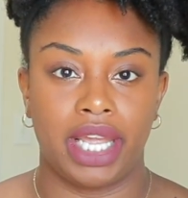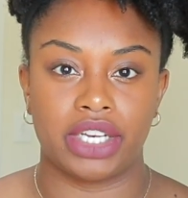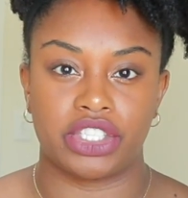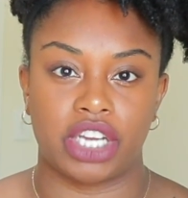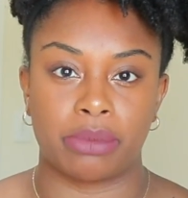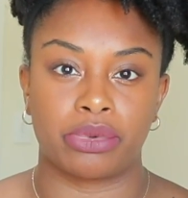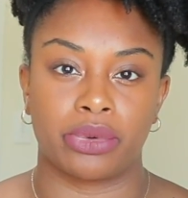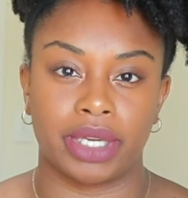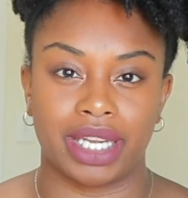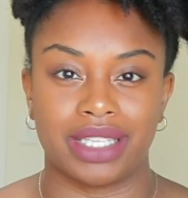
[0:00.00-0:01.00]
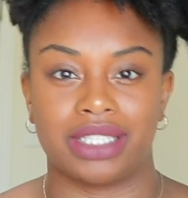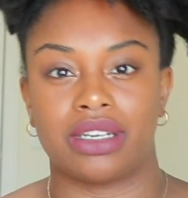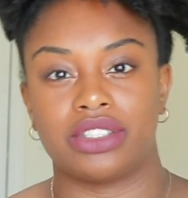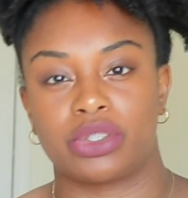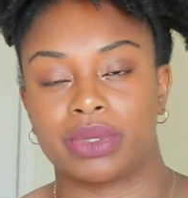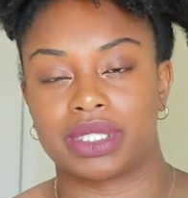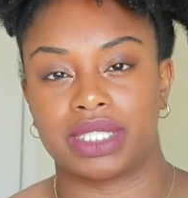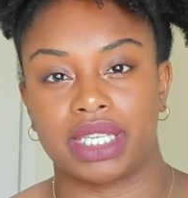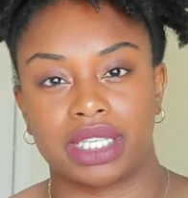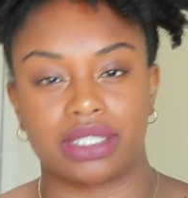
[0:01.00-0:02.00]
and shampooing and then
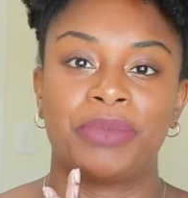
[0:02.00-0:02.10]
untwisting it.